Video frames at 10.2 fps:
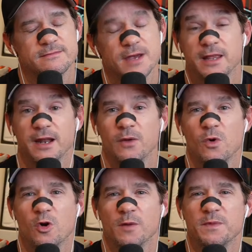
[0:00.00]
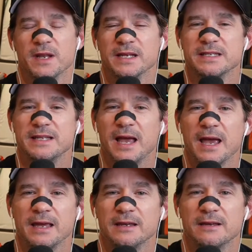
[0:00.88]
And then I woke up the next
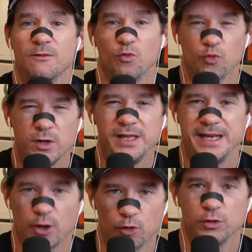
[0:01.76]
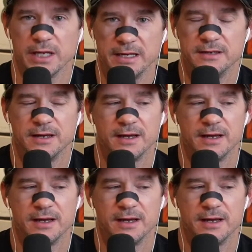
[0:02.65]
day really early,